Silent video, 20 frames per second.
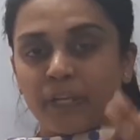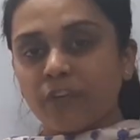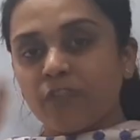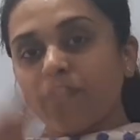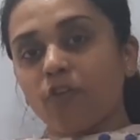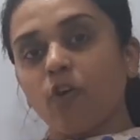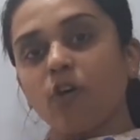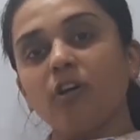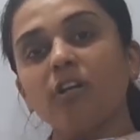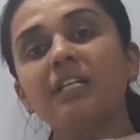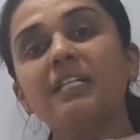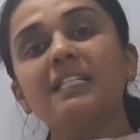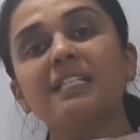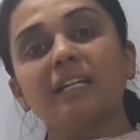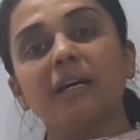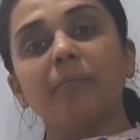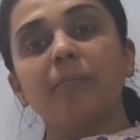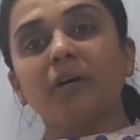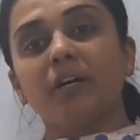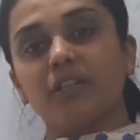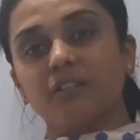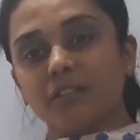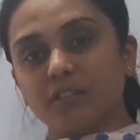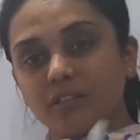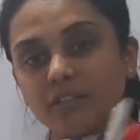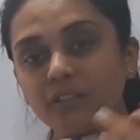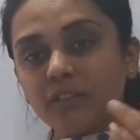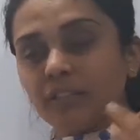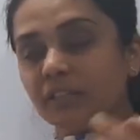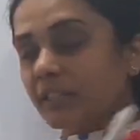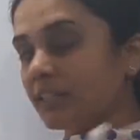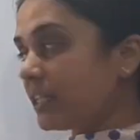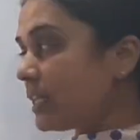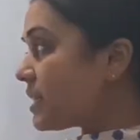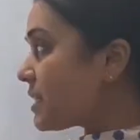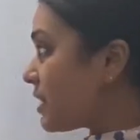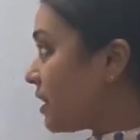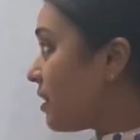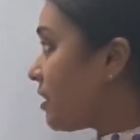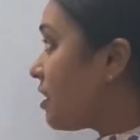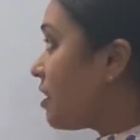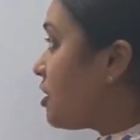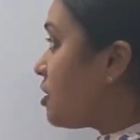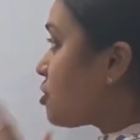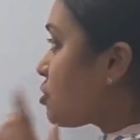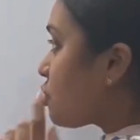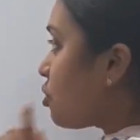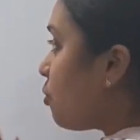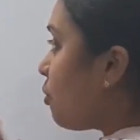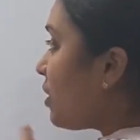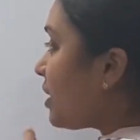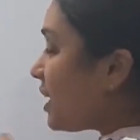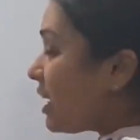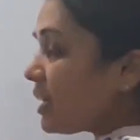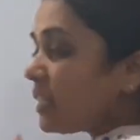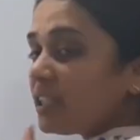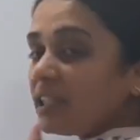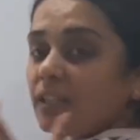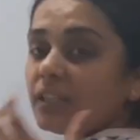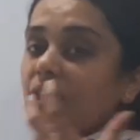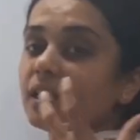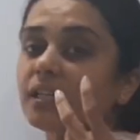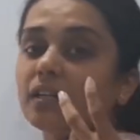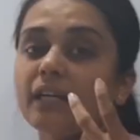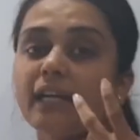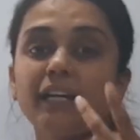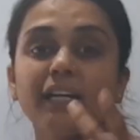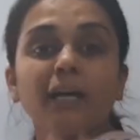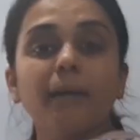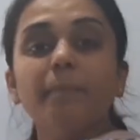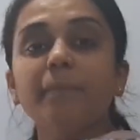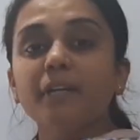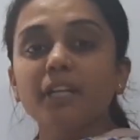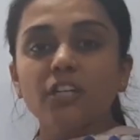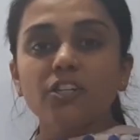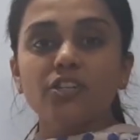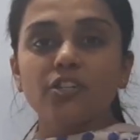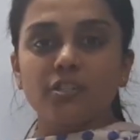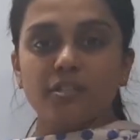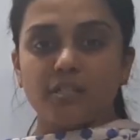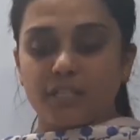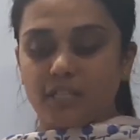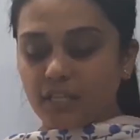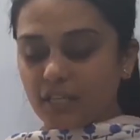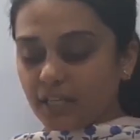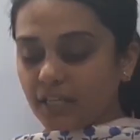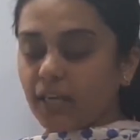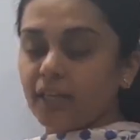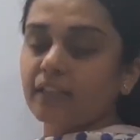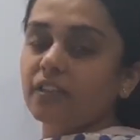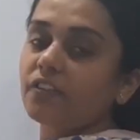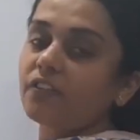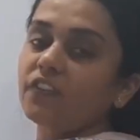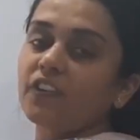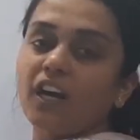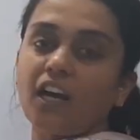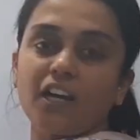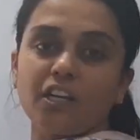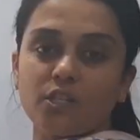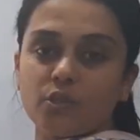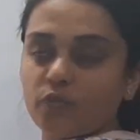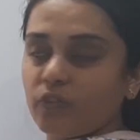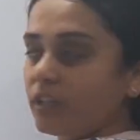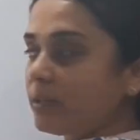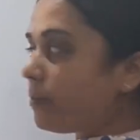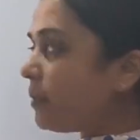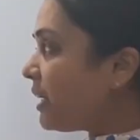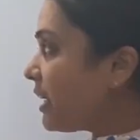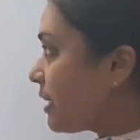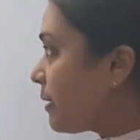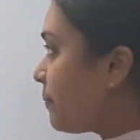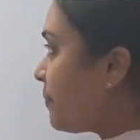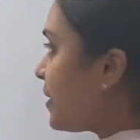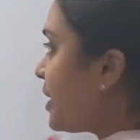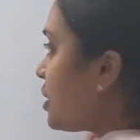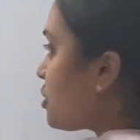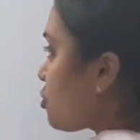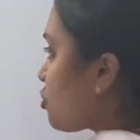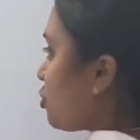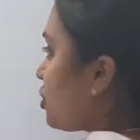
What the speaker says: for some other reason. So what are the adaptations that the flowers will make? So